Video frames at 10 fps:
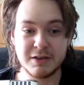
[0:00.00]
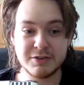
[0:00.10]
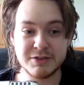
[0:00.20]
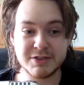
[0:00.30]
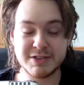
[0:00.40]

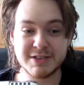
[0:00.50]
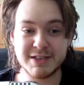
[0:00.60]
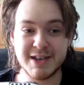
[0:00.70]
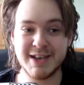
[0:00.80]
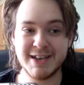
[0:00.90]
just,
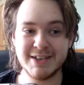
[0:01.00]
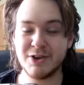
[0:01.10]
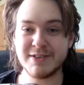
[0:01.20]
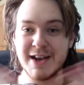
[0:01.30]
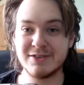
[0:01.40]

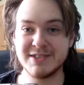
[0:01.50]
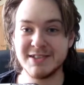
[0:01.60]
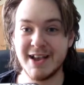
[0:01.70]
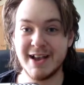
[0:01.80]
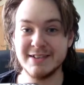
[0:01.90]
it's House of the
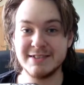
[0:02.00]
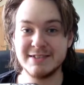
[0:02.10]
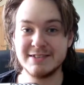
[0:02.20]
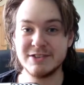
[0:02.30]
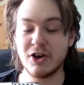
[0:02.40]
Dead.
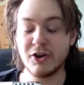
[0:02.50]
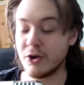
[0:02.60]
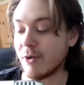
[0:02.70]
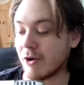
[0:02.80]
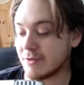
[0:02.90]
You can't go
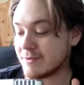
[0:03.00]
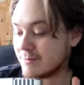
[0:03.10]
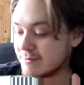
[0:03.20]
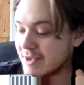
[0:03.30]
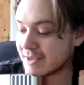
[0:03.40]
wrong.
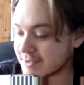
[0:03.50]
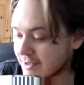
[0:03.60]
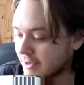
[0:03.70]
Next.